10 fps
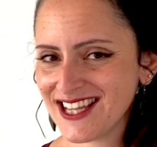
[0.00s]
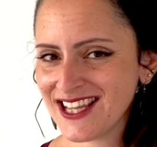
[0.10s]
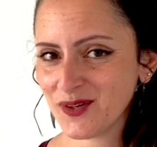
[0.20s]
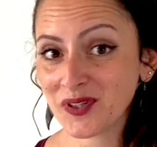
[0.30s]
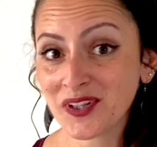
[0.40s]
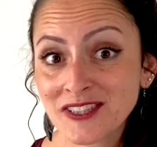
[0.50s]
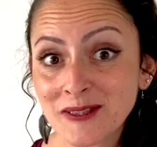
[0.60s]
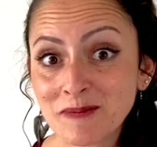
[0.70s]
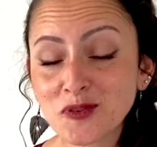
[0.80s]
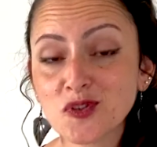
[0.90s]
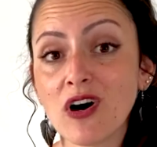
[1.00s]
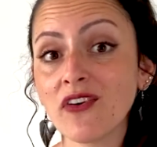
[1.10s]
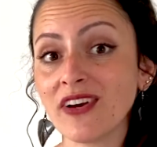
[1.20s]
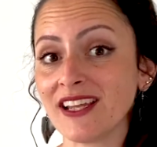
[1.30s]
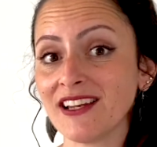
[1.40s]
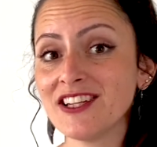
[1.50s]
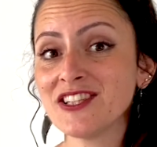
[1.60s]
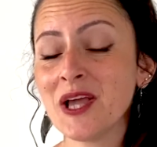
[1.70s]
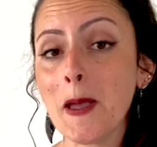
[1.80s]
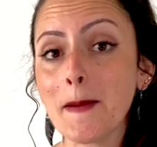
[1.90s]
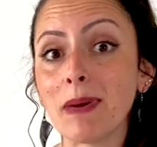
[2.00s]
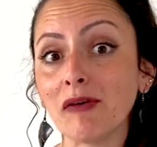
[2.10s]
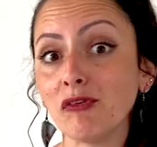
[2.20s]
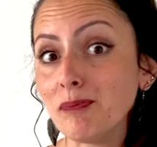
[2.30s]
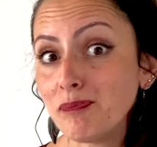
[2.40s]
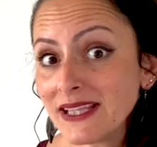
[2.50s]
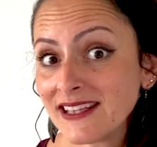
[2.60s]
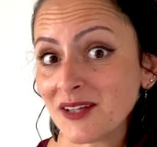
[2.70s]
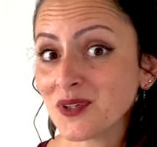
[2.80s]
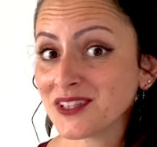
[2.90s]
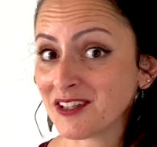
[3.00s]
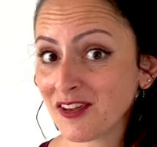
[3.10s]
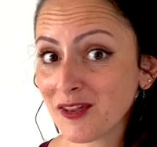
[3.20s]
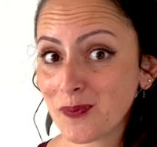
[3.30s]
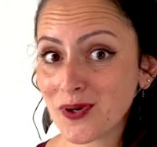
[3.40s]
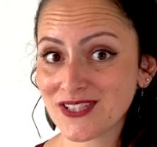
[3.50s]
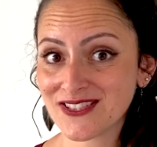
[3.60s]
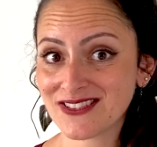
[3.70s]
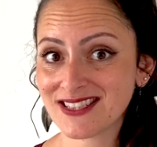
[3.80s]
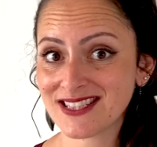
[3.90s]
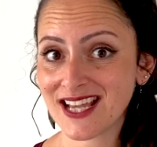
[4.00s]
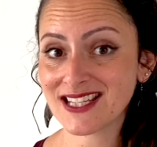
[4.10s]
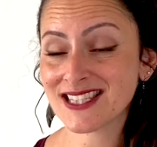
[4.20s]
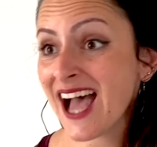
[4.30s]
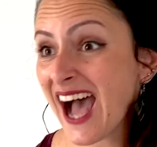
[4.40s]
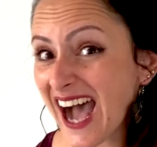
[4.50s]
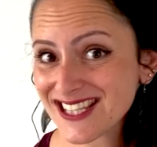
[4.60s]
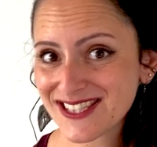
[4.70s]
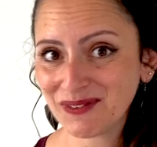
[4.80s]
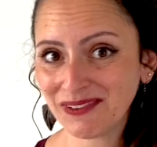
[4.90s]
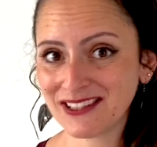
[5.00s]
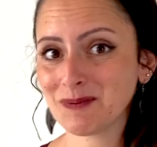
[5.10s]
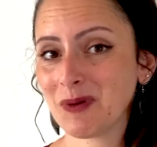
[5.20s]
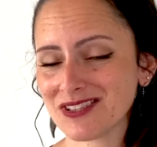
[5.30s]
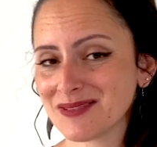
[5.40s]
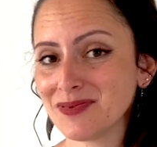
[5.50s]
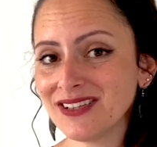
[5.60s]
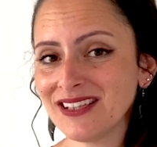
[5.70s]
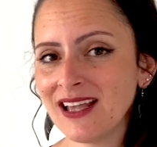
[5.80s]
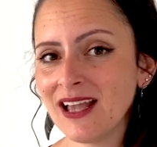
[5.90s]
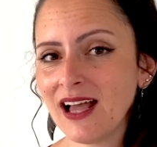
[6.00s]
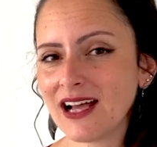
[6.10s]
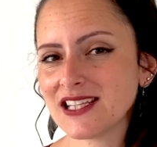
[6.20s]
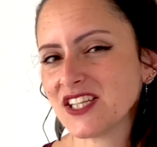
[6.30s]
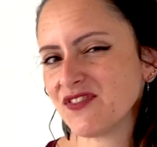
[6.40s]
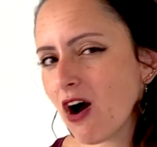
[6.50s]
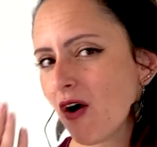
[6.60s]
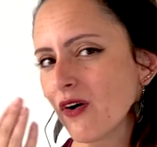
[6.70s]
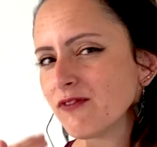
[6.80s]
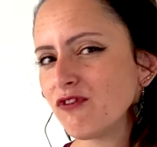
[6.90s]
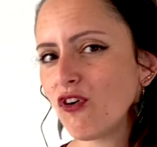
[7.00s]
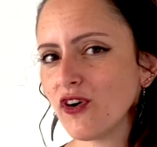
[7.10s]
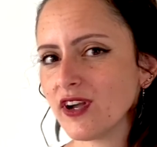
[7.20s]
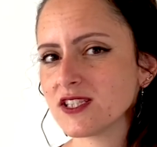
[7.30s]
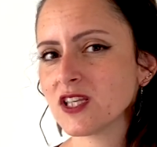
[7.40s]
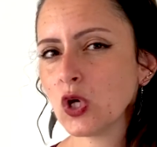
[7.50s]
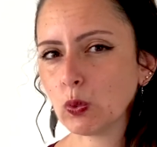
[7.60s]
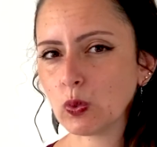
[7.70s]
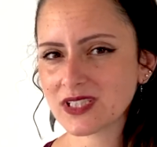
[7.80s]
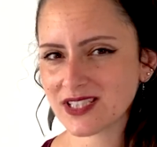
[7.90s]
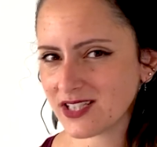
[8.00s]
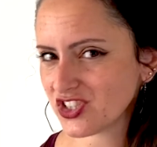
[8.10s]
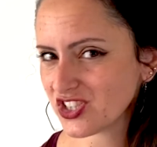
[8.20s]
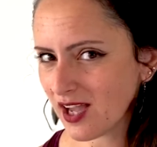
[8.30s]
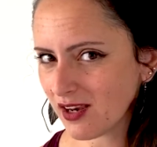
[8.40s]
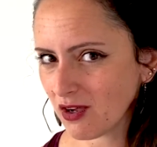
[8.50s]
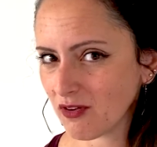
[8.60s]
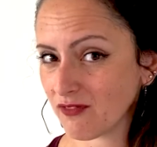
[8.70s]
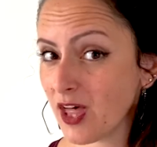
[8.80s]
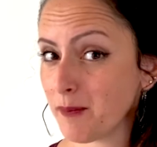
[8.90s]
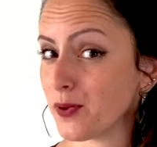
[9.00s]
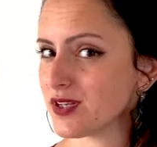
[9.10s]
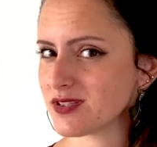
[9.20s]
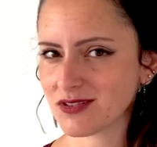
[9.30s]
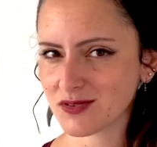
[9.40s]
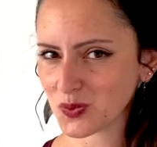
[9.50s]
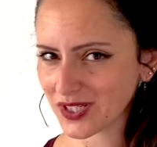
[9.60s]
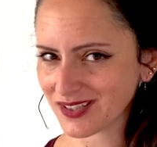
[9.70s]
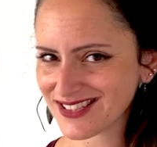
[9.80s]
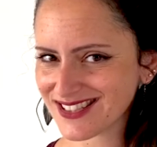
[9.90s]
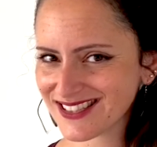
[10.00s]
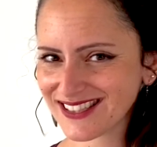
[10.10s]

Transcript: We're going to improve our English by repeating what another person says as soon as possible, as if our voice was the shadow of that person's words.